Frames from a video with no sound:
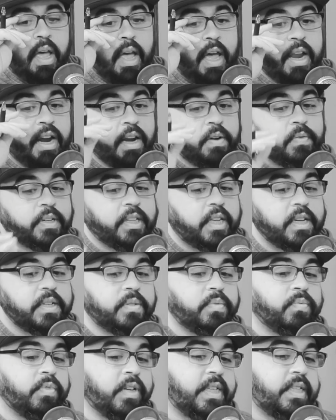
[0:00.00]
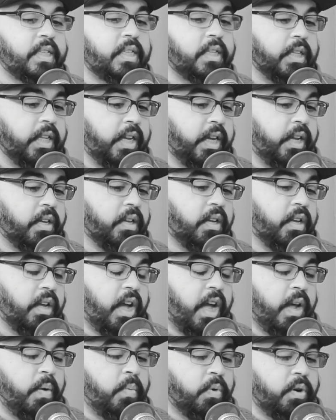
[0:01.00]
And I realized recently
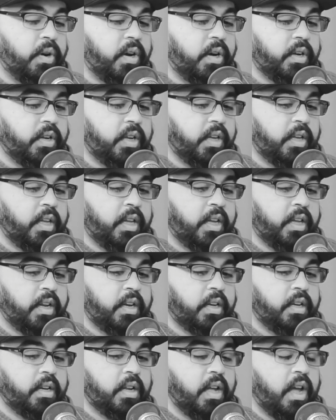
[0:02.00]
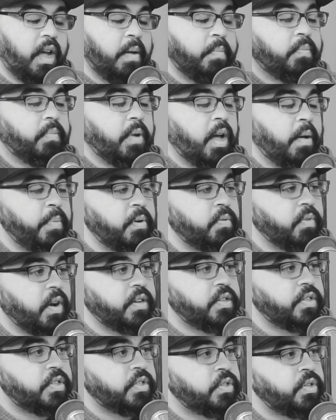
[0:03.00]
I work in, I'm up in
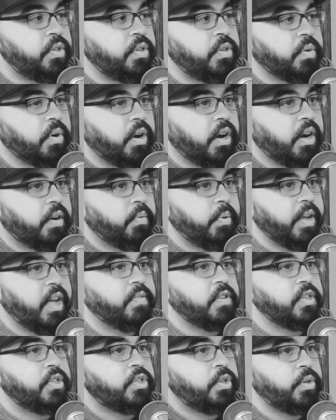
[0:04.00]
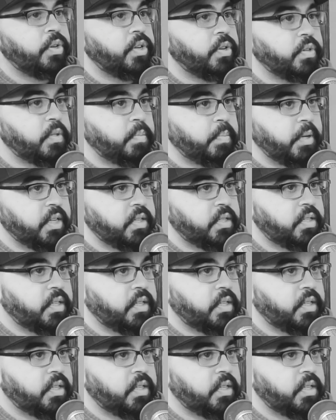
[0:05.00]
Rochester, New York. We have a studio space